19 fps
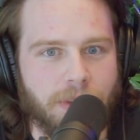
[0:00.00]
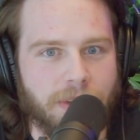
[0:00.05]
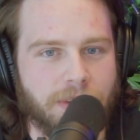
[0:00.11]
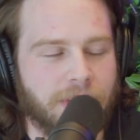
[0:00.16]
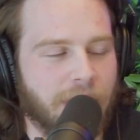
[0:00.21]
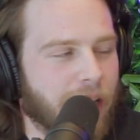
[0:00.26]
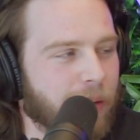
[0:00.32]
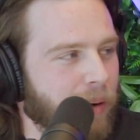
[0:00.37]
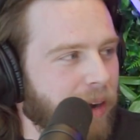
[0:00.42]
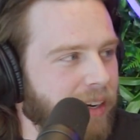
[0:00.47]

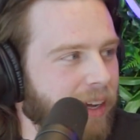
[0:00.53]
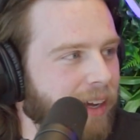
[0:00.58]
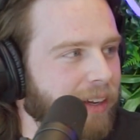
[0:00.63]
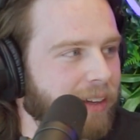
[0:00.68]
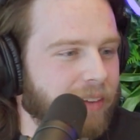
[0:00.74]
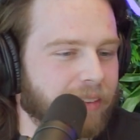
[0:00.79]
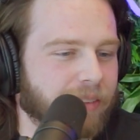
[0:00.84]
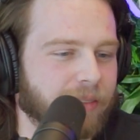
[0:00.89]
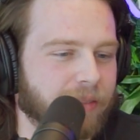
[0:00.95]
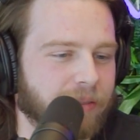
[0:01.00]
day by day,
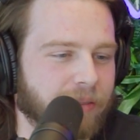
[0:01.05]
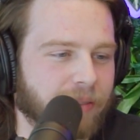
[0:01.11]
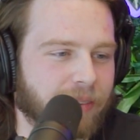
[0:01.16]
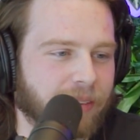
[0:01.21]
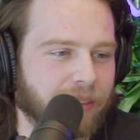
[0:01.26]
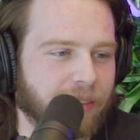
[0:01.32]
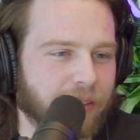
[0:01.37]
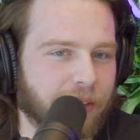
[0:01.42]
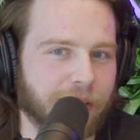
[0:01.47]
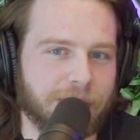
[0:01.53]
and
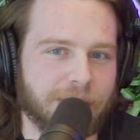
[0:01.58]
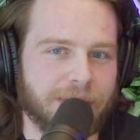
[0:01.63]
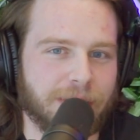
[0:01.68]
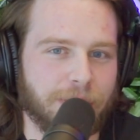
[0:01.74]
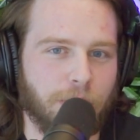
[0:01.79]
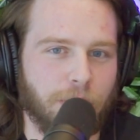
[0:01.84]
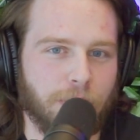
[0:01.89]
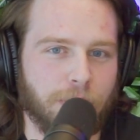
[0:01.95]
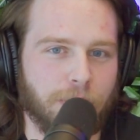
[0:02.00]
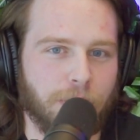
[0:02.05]
things
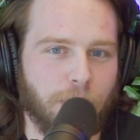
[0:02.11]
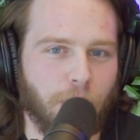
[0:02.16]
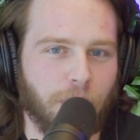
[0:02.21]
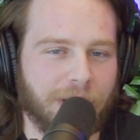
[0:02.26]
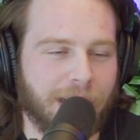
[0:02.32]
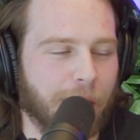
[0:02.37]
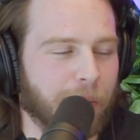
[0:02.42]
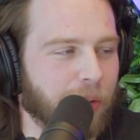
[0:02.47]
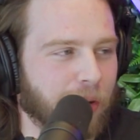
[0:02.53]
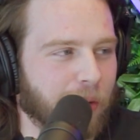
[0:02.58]

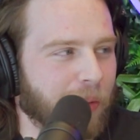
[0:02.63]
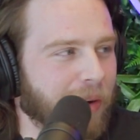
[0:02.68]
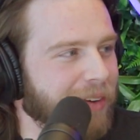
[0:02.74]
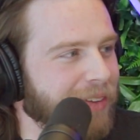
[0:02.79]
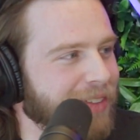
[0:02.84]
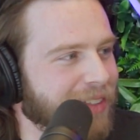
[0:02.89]
work out pretty well.